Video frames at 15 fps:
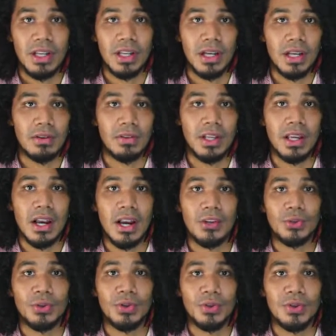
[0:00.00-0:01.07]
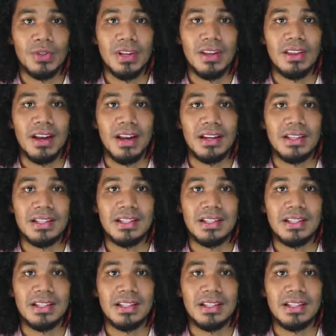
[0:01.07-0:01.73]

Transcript: of the Kaieteur News that is